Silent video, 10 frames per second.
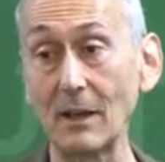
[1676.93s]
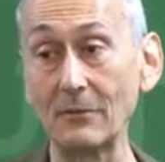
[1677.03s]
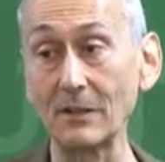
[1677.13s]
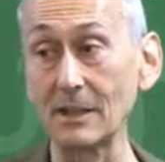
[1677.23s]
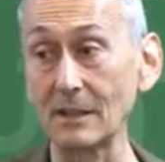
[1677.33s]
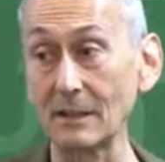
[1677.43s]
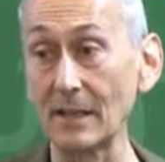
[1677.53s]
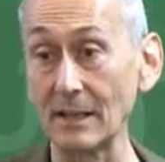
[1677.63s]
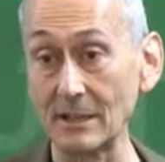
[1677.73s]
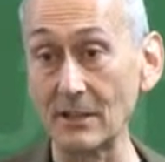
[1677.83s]
obvious, and
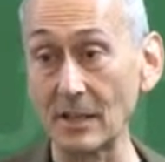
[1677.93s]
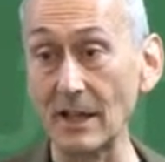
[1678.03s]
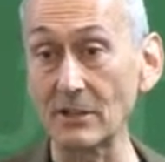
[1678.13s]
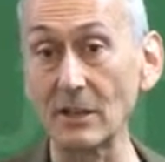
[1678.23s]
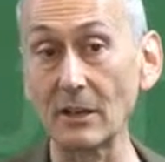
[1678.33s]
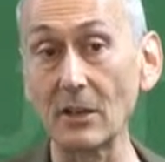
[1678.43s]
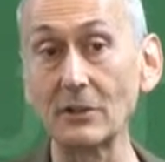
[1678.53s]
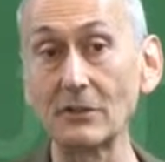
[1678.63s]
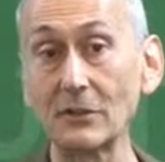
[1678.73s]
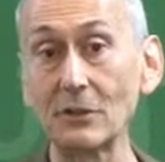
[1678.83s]
is actually a
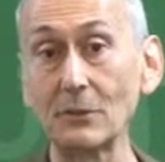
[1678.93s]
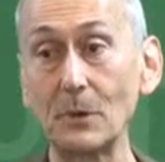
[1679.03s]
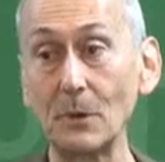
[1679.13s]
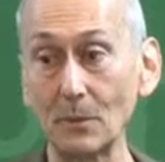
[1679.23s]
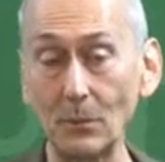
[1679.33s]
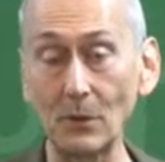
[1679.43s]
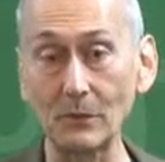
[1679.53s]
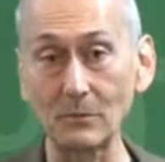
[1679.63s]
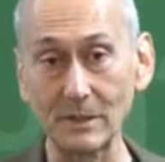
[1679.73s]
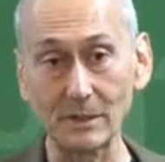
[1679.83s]
controversial
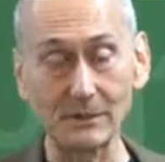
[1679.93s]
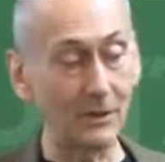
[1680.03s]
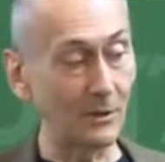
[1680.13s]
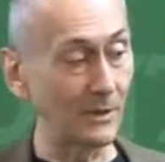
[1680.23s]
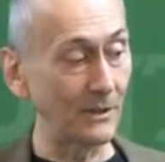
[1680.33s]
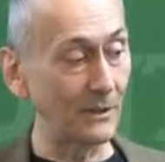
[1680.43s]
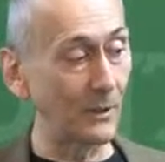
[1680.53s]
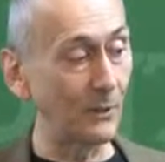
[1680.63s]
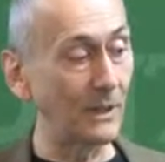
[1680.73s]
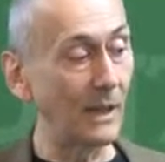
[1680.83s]
point, which I'll talk about in a
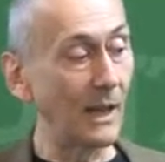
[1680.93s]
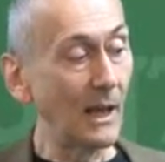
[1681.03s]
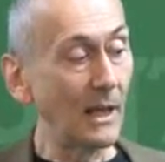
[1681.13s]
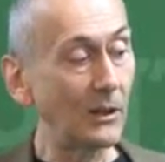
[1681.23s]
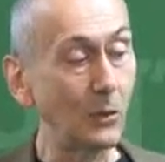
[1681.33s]
moment, the